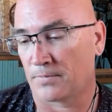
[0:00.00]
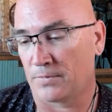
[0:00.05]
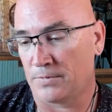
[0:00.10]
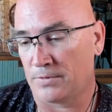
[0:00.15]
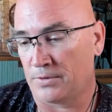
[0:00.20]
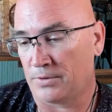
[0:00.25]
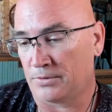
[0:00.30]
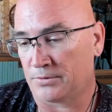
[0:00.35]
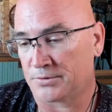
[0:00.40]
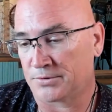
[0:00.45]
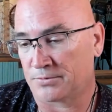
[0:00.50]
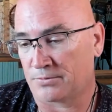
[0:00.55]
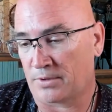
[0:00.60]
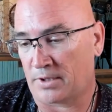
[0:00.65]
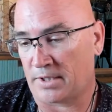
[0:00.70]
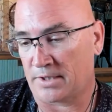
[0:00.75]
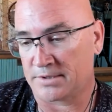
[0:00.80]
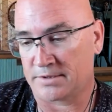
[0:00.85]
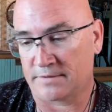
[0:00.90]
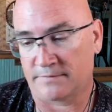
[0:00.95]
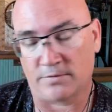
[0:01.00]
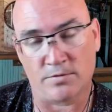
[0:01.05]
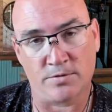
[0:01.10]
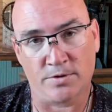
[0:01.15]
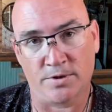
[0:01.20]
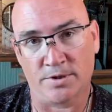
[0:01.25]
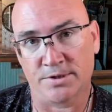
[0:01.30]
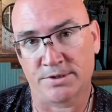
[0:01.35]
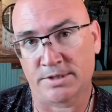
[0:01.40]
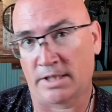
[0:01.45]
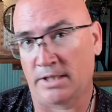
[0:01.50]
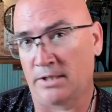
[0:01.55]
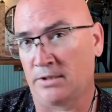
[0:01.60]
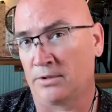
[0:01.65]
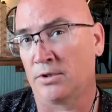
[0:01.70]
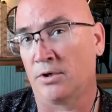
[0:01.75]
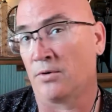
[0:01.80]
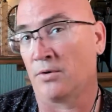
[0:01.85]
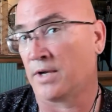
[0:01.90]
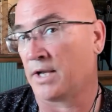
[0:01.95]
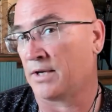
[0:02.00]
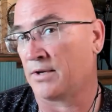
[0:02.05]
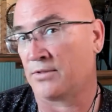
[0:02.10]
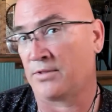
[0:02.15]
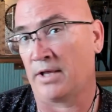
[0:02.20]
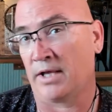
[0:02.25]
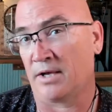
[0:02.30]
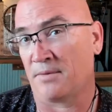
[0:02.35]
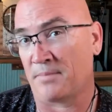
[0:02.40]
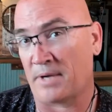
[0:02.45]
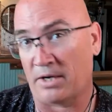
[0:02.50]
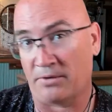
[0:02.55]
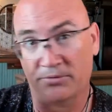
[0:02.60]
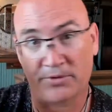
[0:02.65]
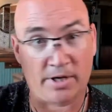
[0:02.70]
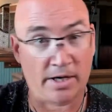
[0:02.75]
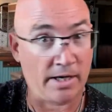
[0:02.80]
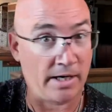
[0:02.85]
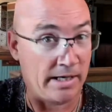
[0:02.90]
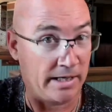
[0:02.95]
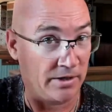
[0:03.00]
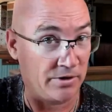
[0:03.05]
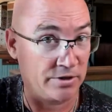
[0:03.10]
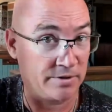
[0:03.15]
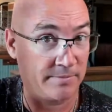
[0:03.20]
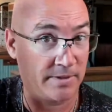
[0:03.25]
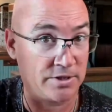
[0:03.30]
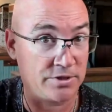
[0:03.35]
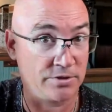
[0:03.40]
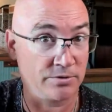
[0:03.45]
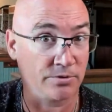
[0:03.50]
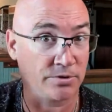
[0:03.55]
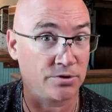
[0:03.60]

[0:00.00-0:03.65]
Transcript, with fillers: those rods of horus i don't know anything about the higher dimensional